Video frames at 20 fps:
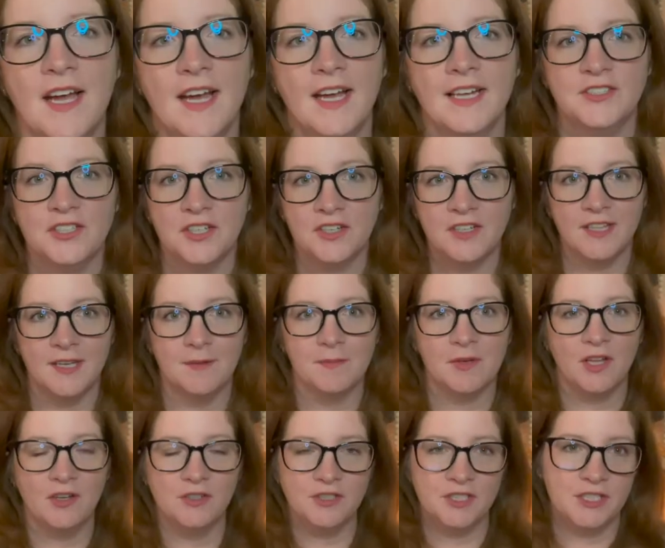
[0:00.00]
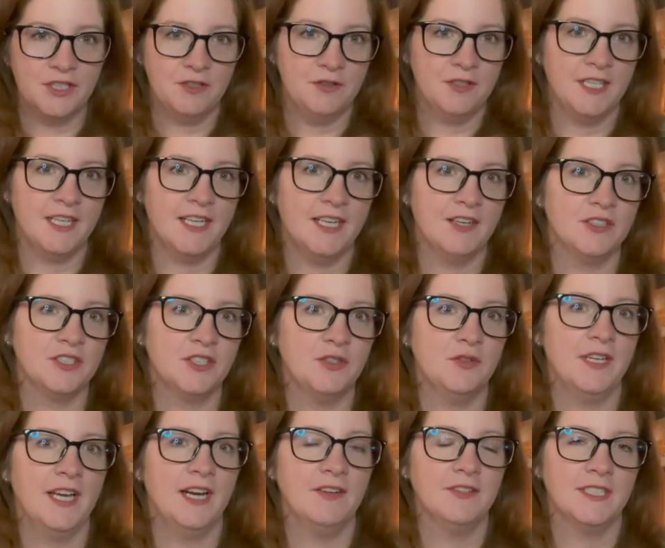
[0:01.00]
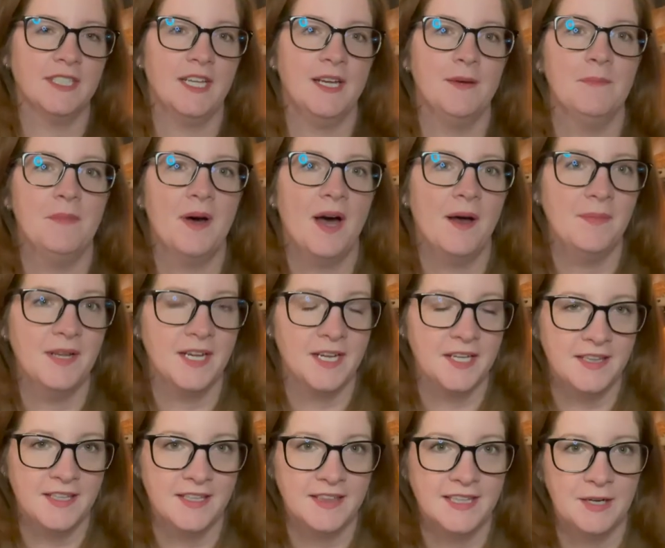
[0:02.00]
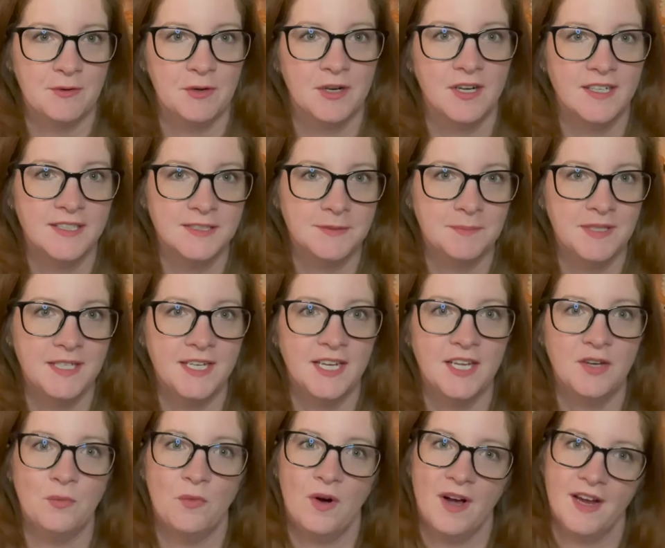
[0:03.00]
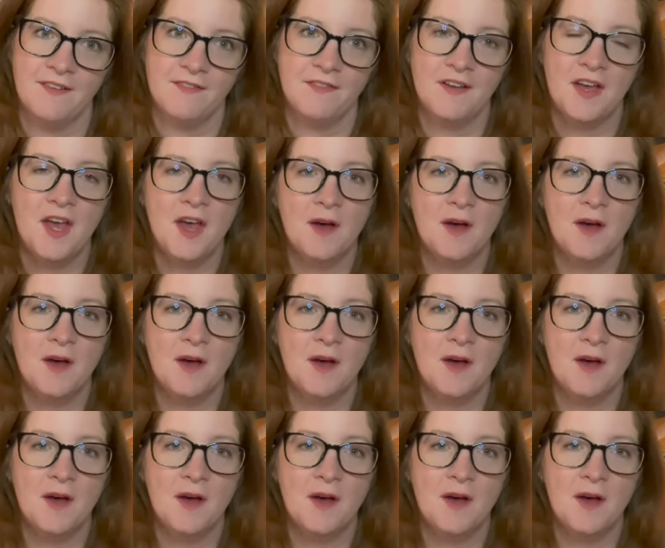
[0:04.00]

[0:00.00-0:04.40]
It took them close to a year to announce in public that they were husband and wife,